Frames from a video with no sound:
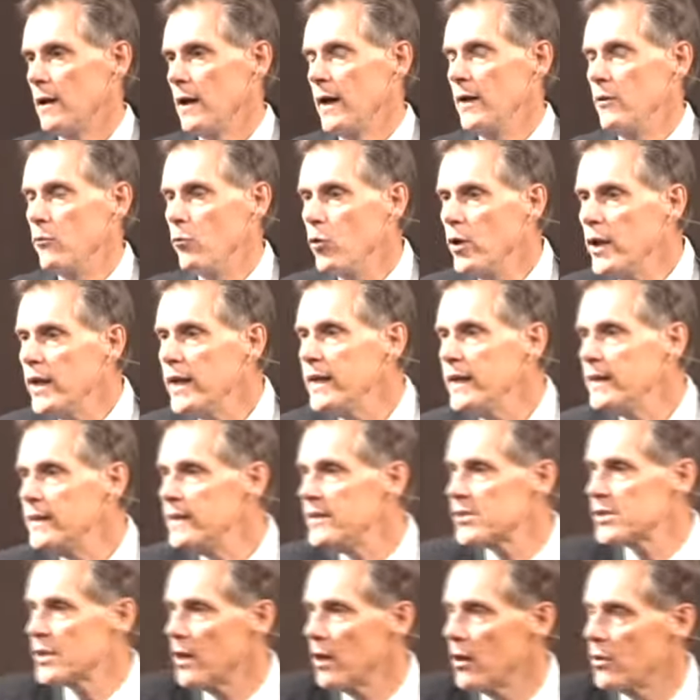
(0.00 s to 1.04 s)
And we in
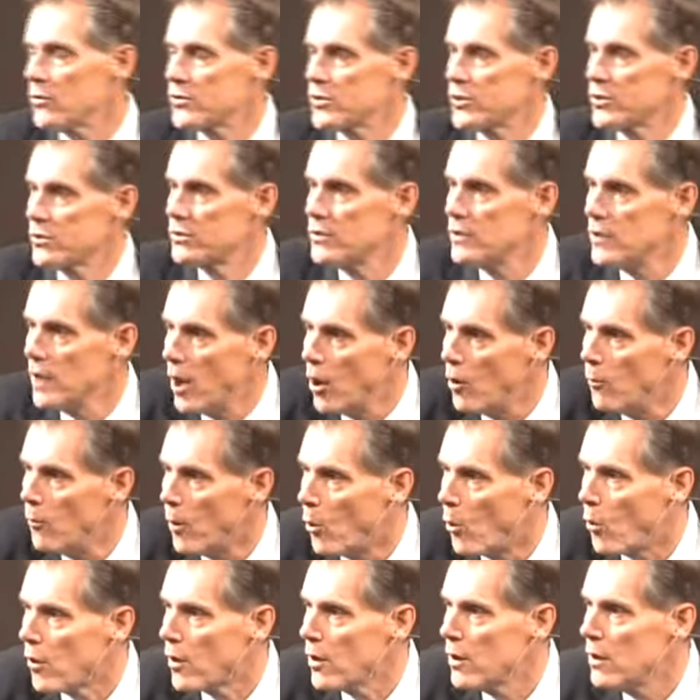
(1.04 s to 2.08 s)
this culture know
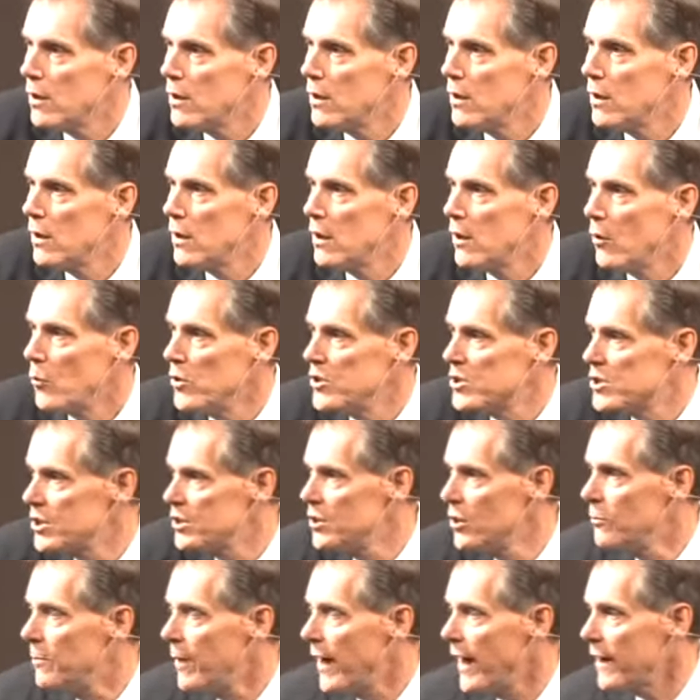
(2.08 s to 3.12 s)
more, we should
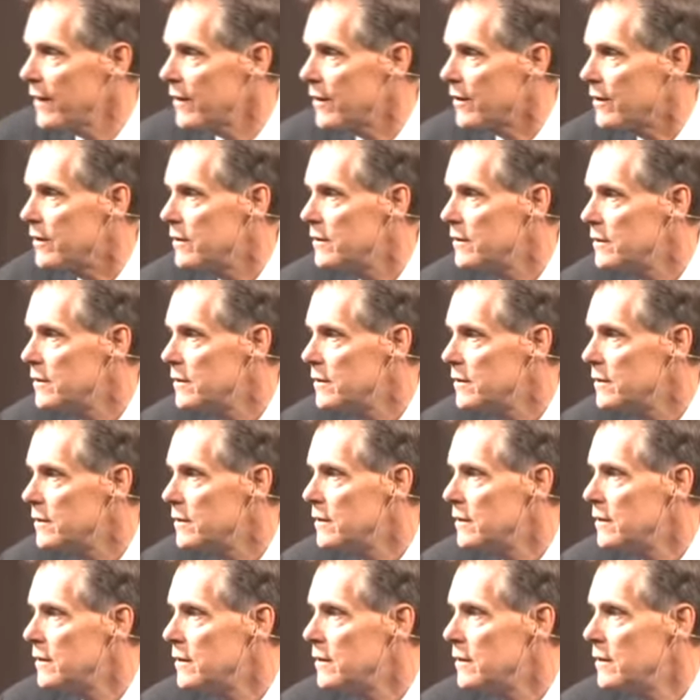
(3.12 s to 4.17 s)
do better.
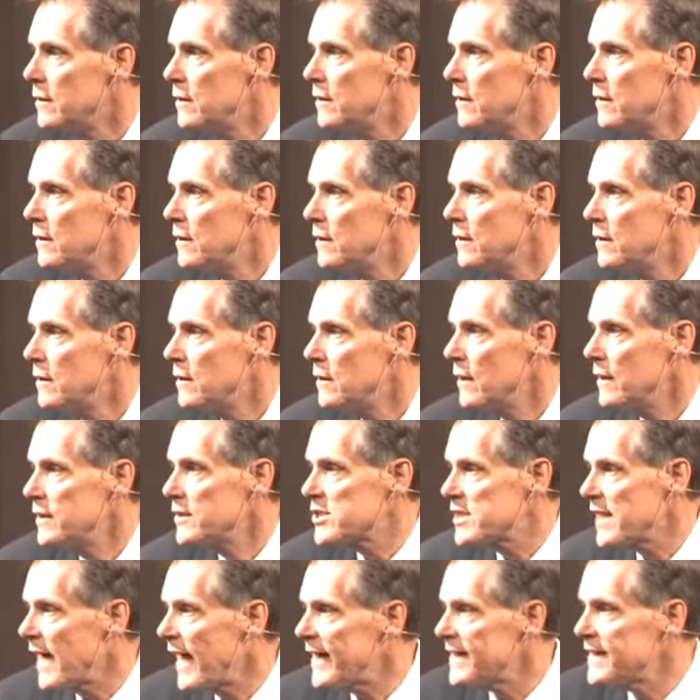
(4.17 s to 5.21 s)
And the
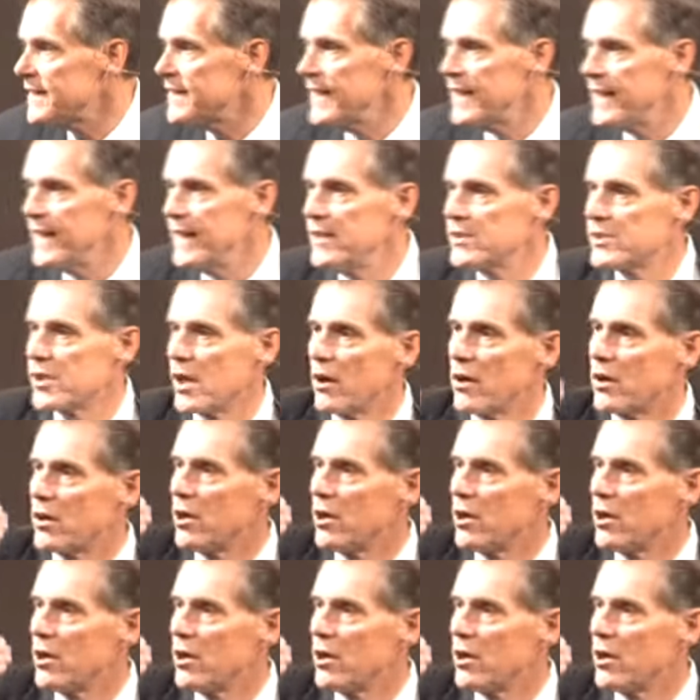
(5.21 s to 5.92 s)
sad thing is, our